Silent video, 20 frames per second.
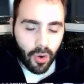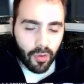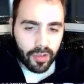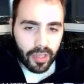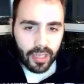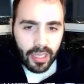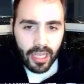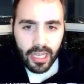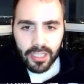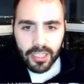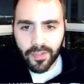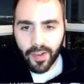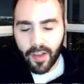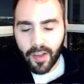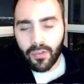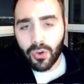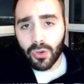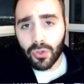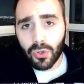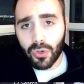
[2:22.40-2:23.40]
Over the last
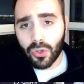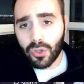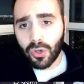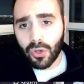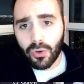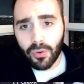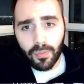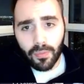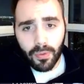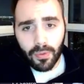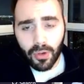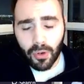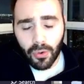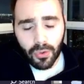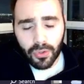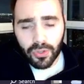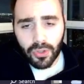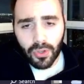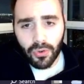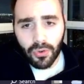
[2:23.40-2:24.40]
5 years or
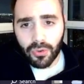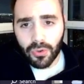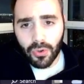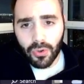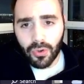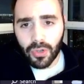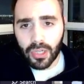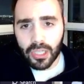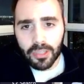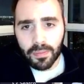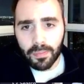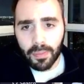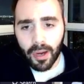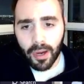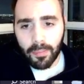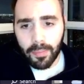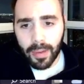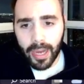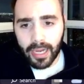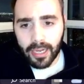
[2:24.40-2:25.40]
so, Google has
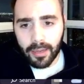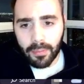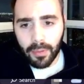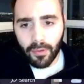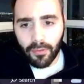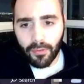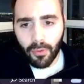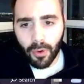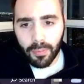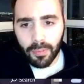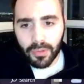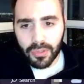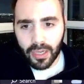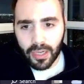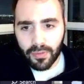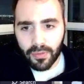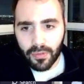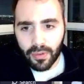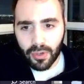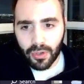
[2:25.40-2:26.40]
bought back about
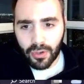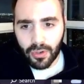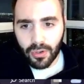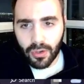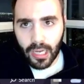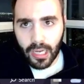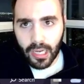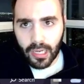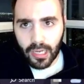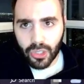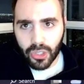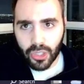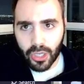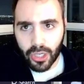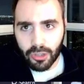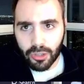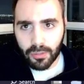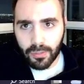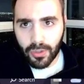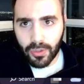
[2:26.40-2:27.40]
4% of their
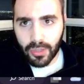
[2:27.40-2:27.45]
shares